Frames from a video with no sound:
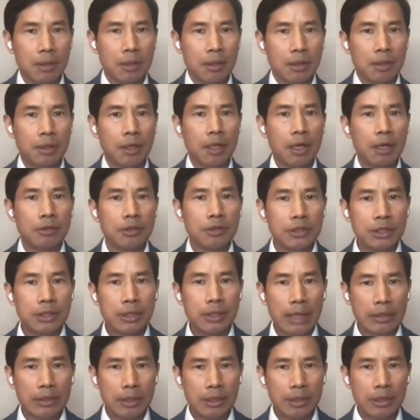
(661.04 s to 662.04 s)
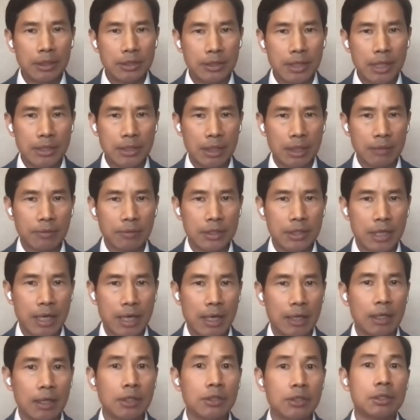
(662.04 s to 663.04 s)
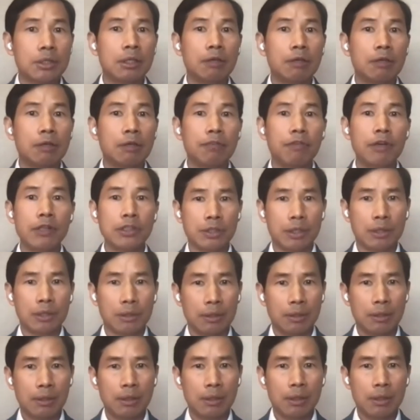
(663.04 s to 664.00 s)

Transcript: You know, it's not in the sense that China is deficient